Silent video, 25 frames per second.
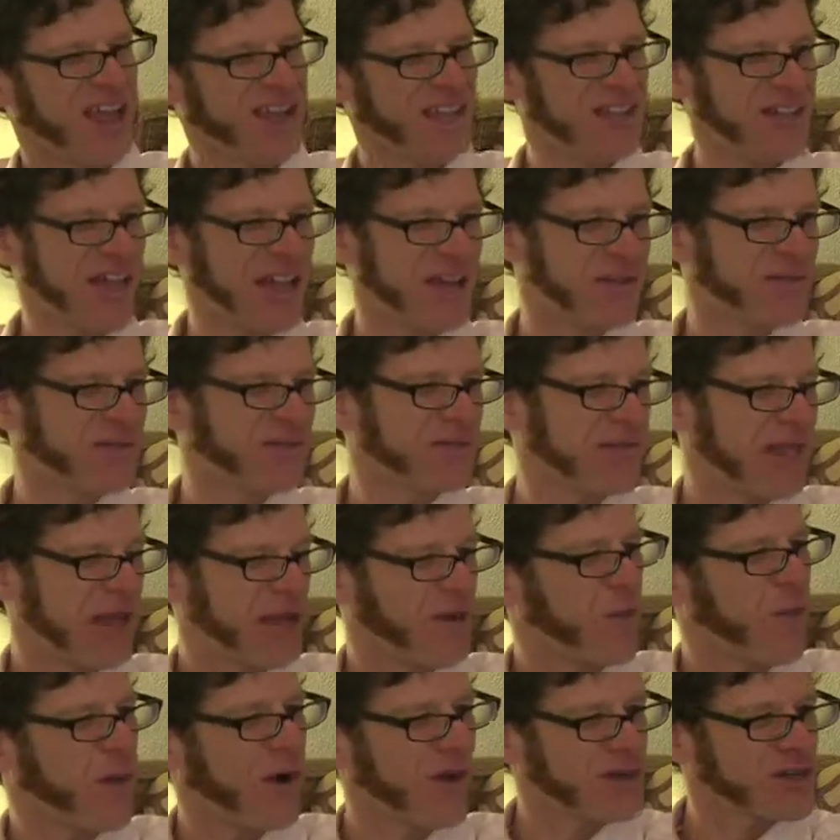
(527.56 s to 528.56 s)
And
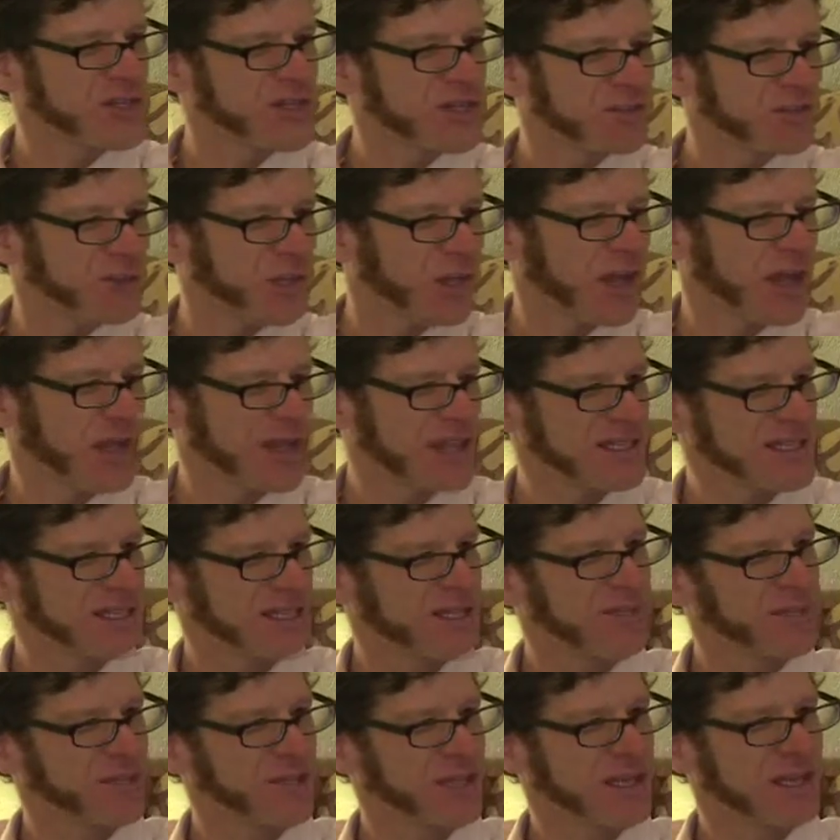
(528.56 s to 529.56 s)
that water supply is
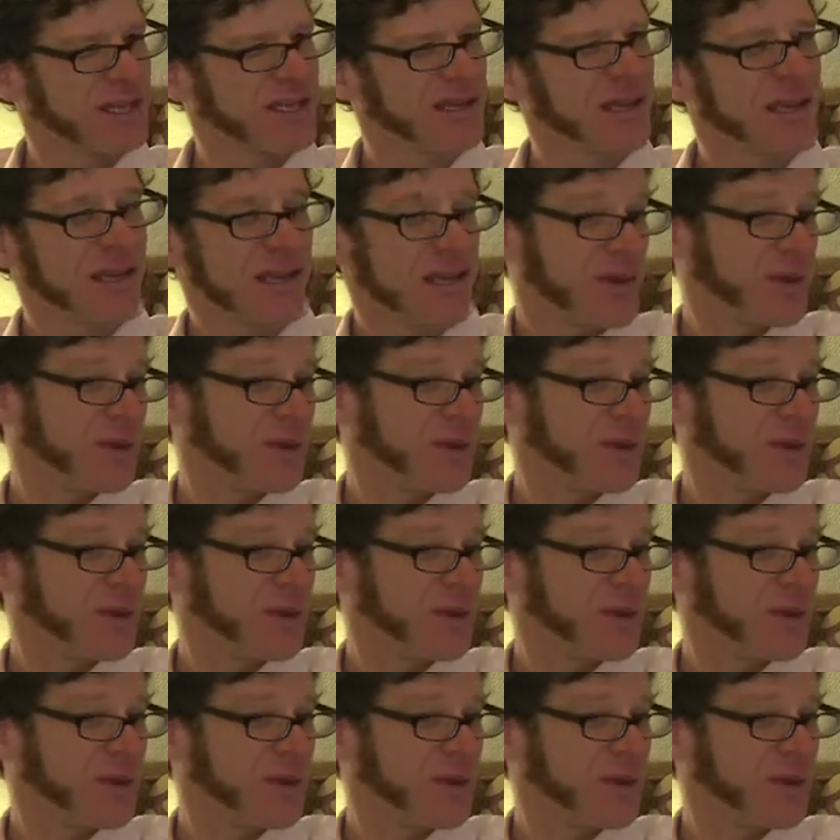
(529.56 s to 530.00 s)
depleted.